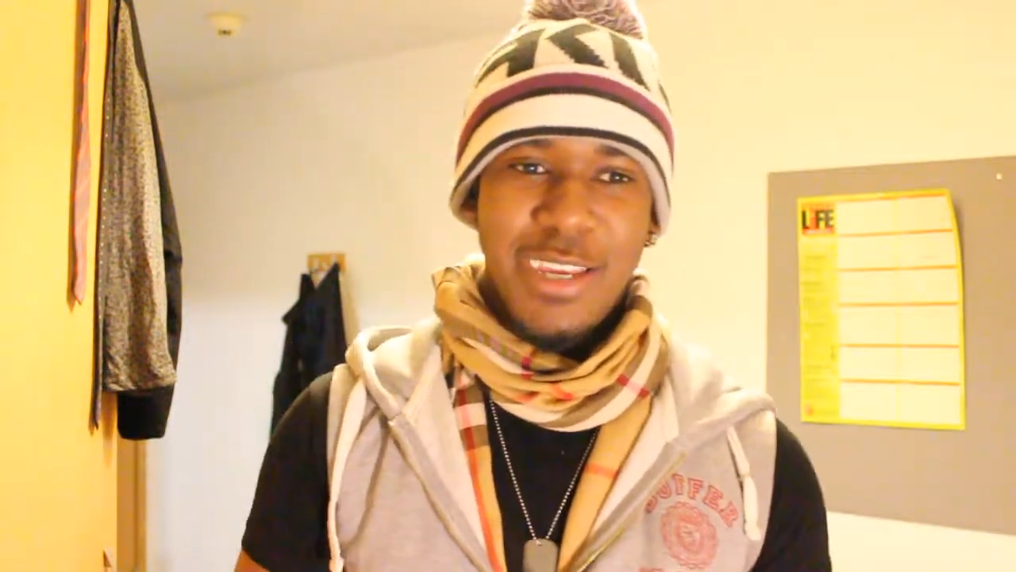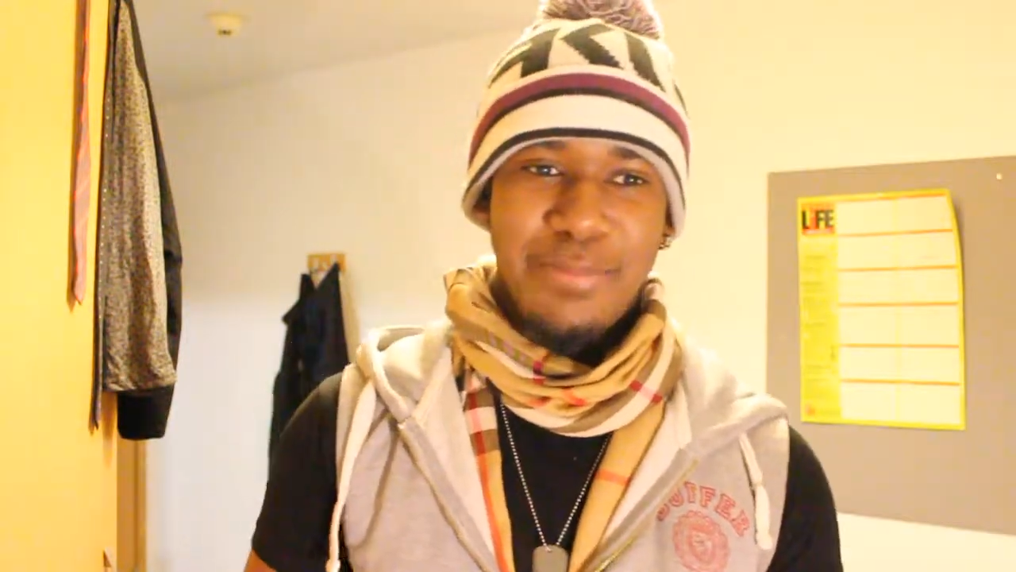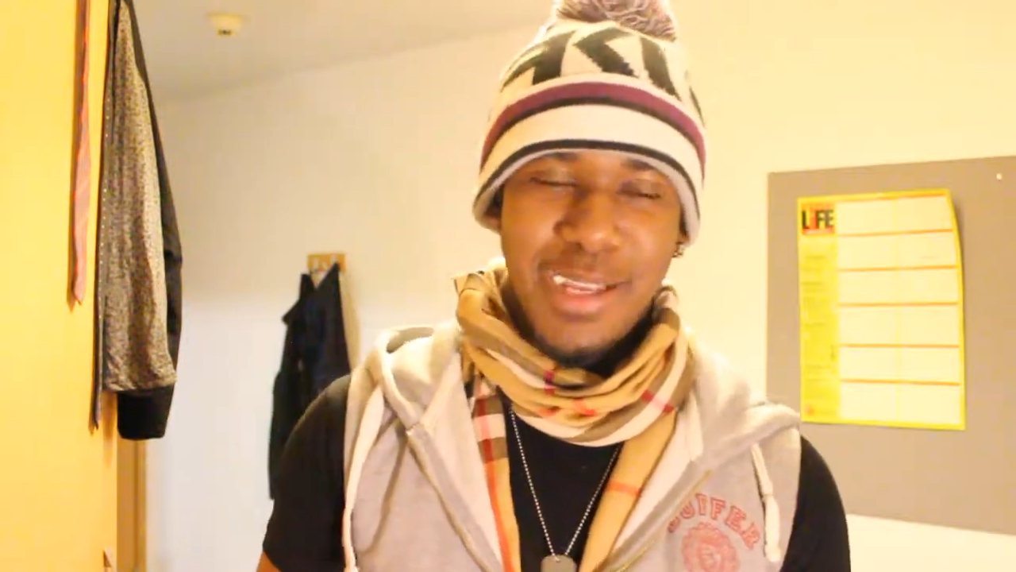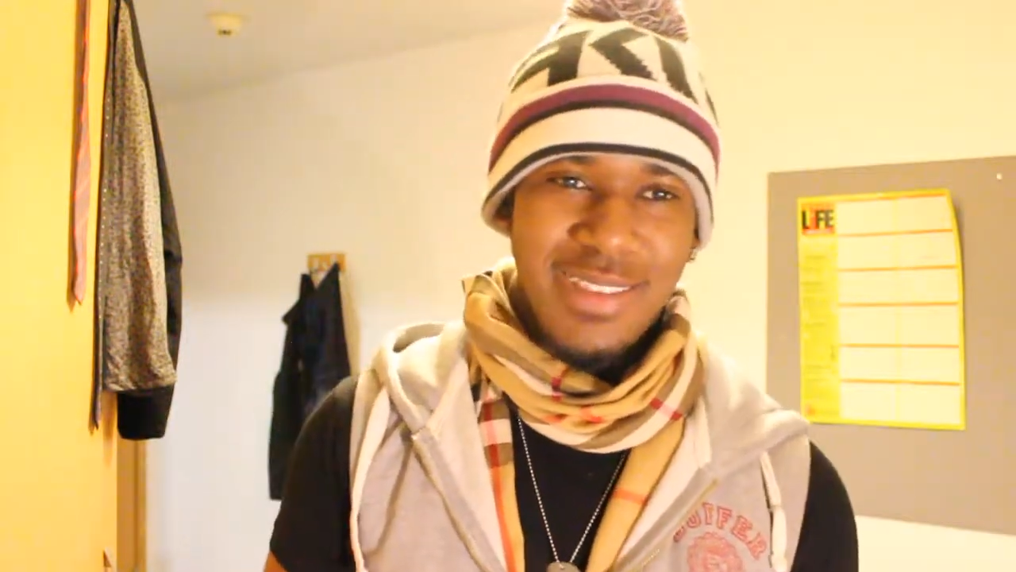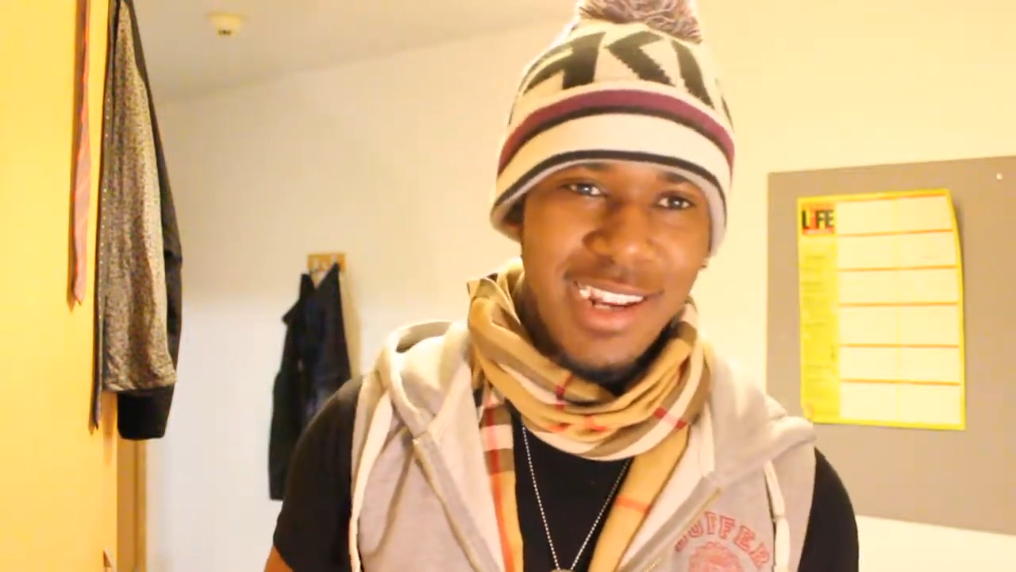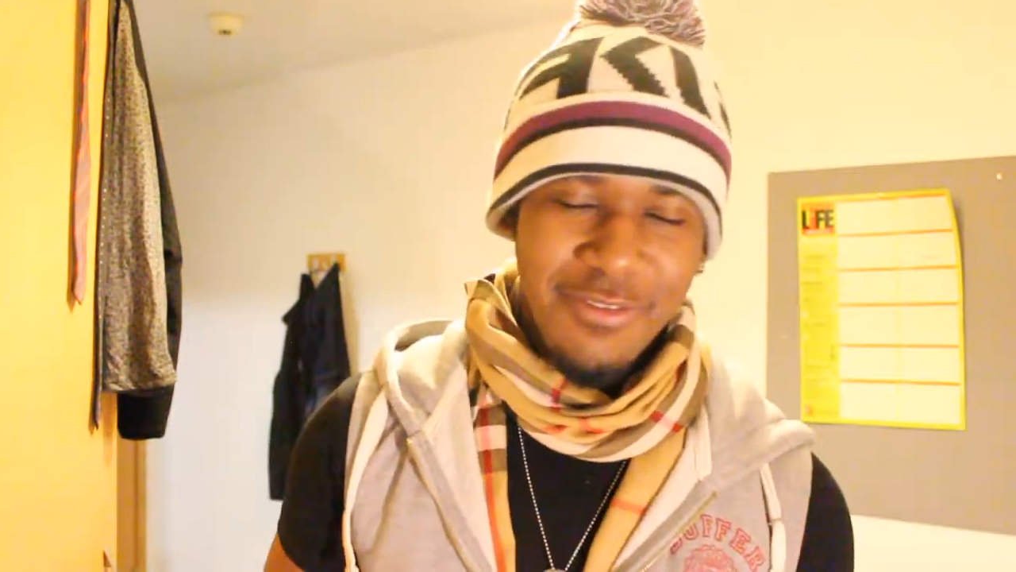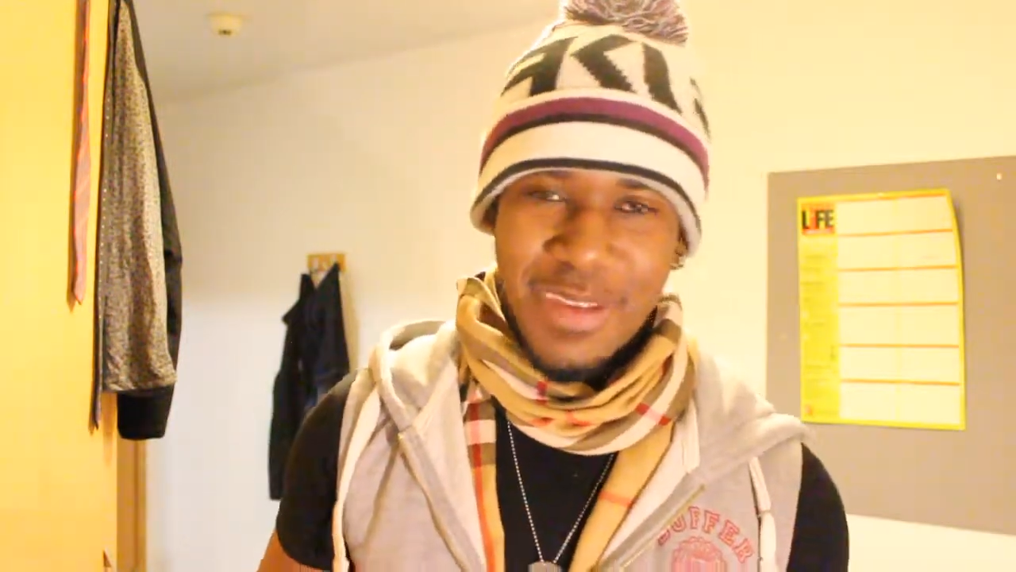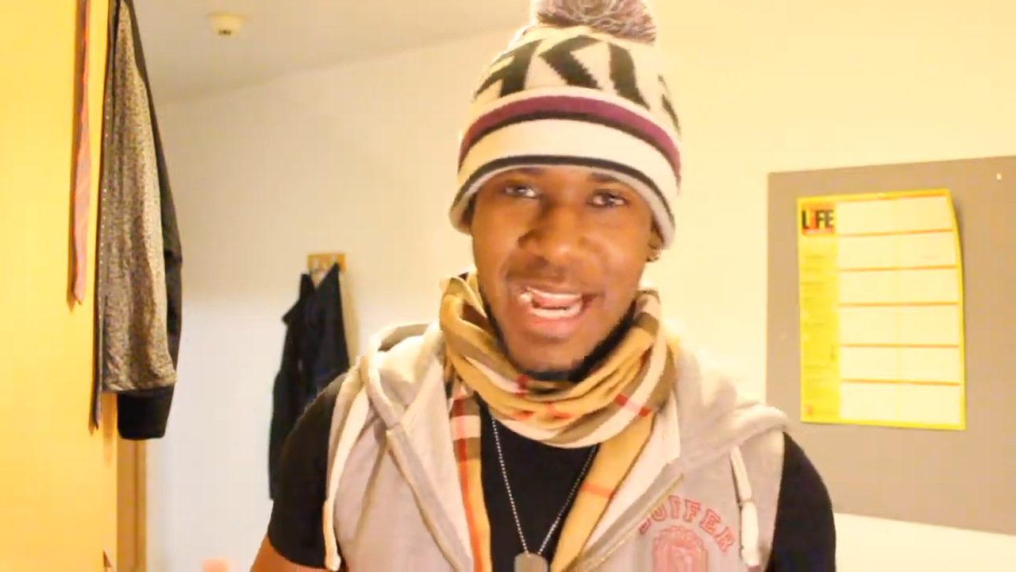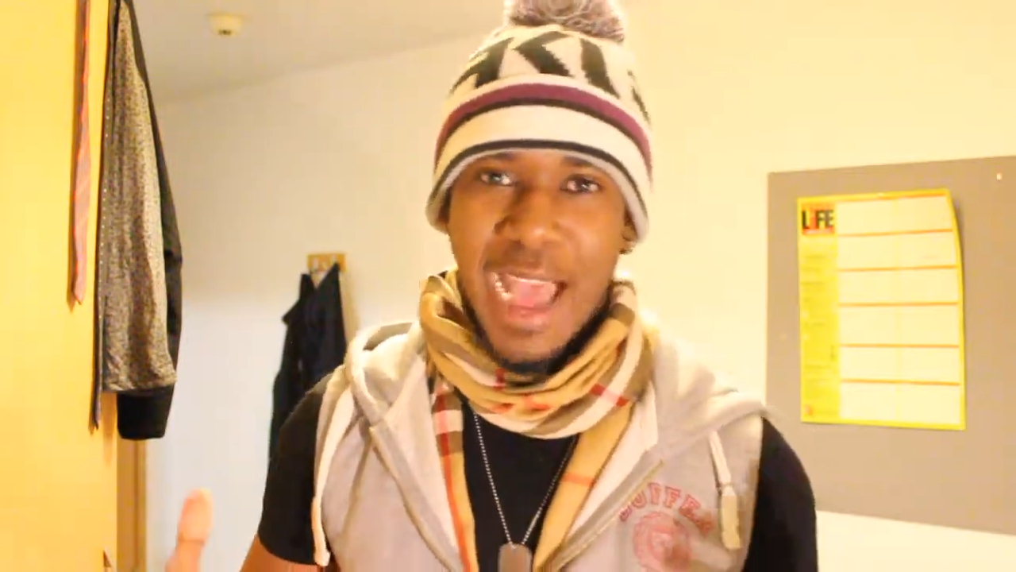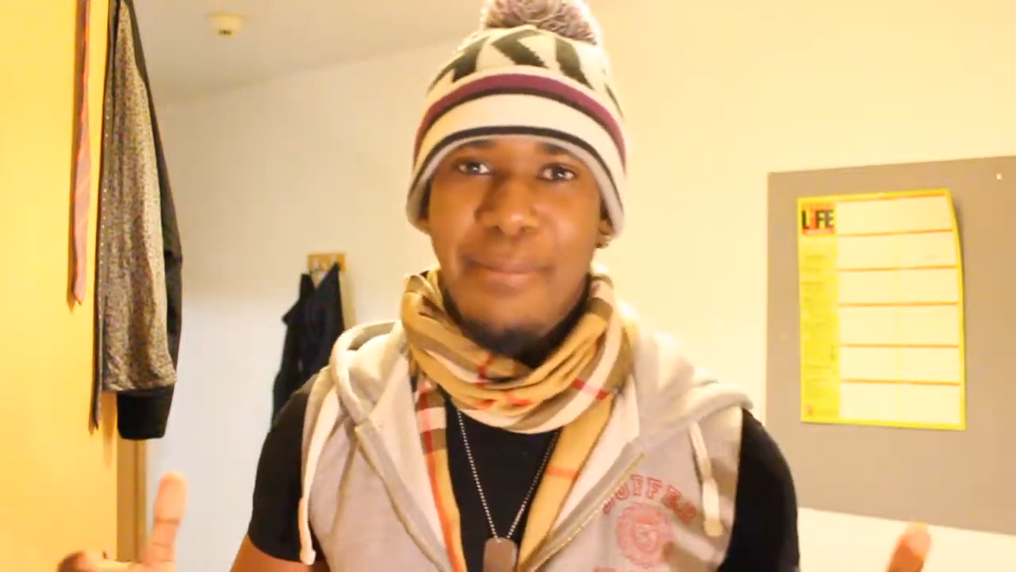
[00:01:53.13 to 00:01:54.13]
but instead of
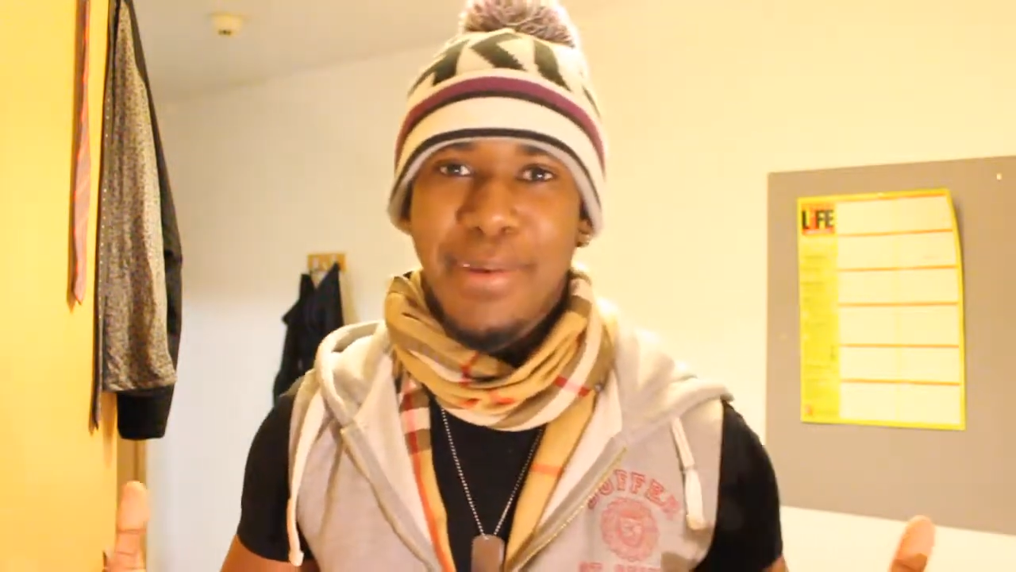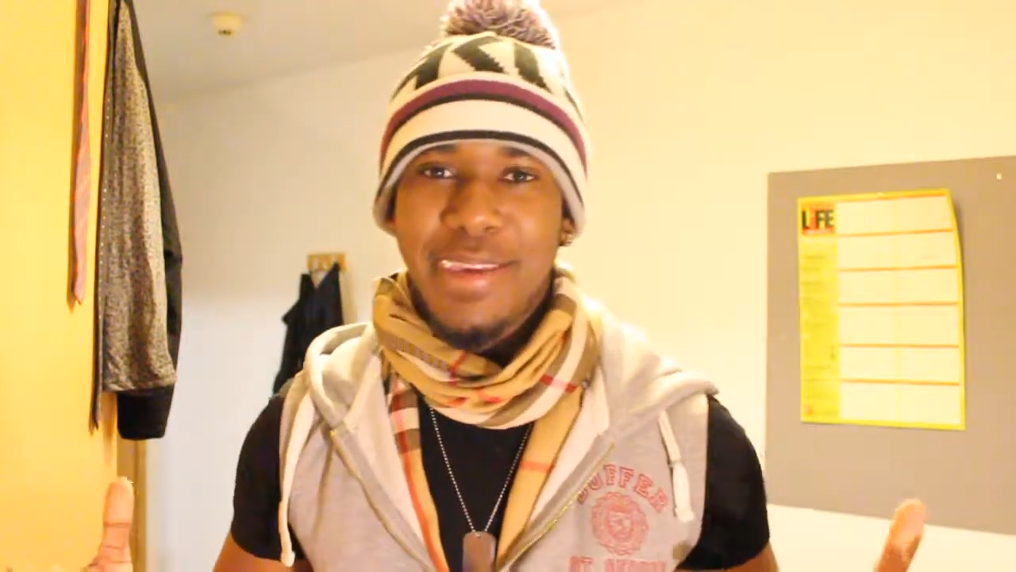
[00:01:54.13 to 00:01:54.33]
being happy,